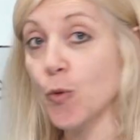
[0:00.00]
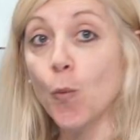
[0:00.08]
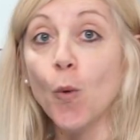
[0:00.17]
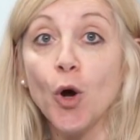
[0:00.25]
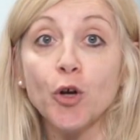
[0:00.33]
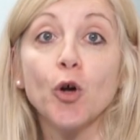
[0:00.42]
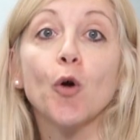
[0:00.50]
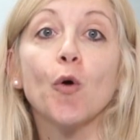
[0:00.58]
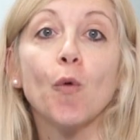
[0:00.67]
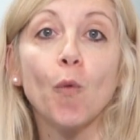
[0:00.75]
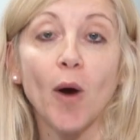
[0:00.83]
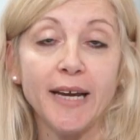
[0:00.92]
the word
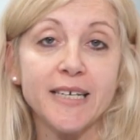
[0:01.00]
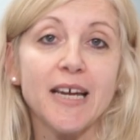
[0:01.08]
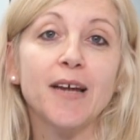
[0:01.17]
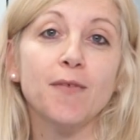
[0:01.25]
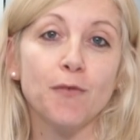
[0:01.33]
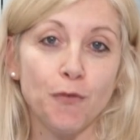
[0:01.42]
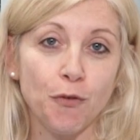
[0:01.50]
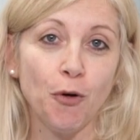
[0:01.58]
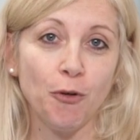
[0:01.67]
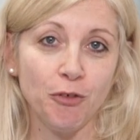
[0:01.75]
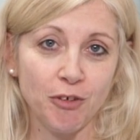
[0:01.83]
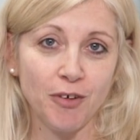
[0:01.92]
great in
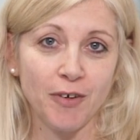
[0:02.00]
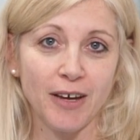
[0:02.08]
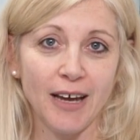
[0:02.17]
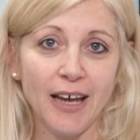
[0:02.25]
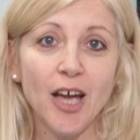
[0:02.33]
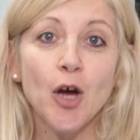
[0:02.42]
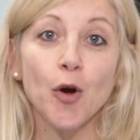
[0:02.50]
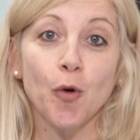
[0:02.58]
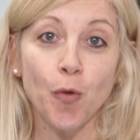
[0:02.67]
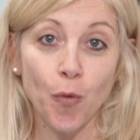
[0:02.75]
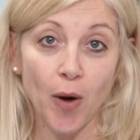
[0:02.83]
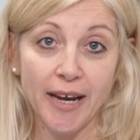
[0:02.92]
front, okay?
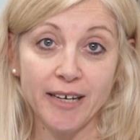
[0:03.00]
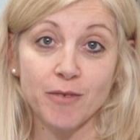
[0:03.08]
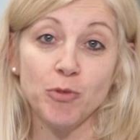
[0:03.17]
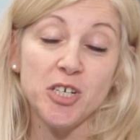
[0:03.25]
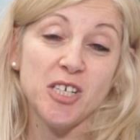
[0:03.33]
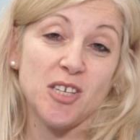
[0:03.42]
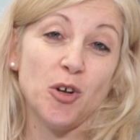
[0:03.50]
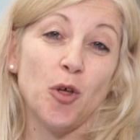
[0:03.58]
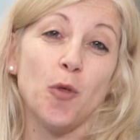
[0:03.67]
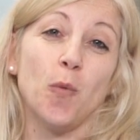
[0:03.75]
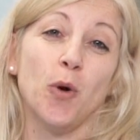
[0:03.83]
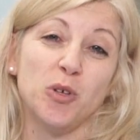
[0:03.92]
Great, which is
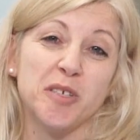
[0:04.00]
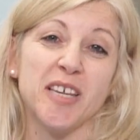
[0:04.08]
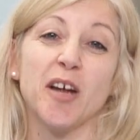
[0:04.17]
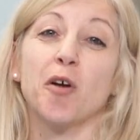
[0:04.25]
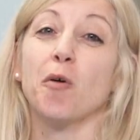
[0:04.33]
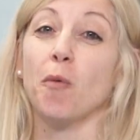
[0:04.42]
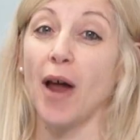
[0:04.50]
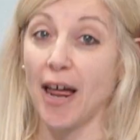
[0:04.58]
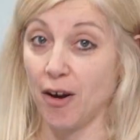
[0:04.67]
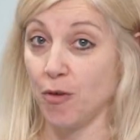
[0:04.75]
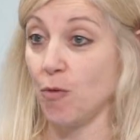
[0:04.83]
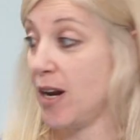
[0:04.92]
another word to say
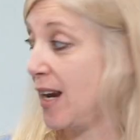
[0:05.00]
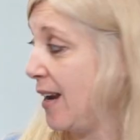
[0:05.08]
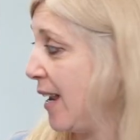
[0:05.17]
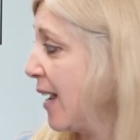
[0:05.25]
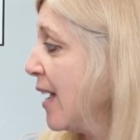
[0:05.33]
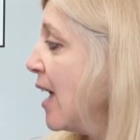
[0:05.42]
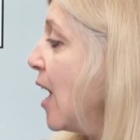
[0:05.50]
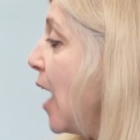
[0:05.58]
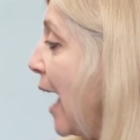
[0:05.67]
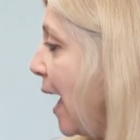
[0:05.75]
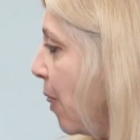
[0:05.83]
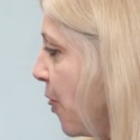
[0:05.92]
grand, really.
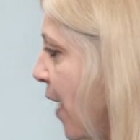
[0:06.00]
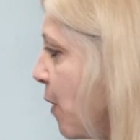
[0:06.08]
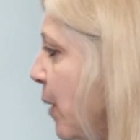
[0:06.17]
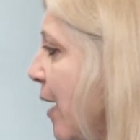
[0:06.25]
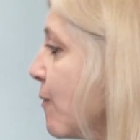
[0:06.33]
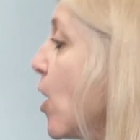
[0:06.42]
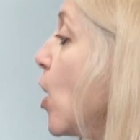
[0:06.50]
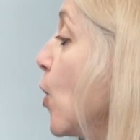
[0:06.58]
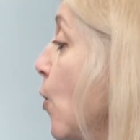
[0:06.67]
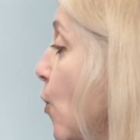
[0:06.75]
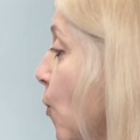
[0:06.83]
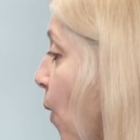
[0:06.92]
And then we have
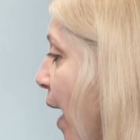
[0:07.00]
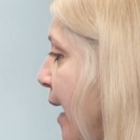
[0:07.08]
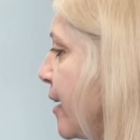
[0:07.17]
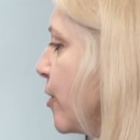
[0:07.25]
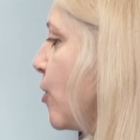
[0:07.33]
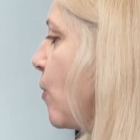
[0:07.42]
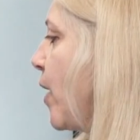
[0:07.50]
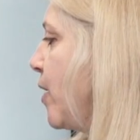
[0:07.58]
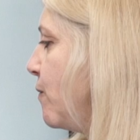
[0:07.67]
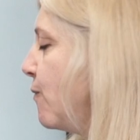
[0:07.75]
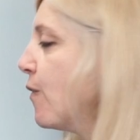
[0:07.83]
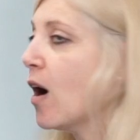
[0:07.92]

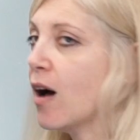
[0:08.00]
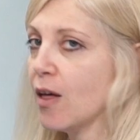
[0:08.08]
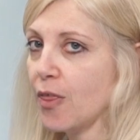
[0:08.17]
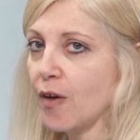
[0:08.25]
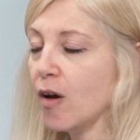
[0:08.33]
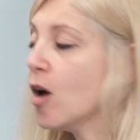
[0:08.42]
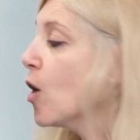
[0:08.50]
great-grandfather,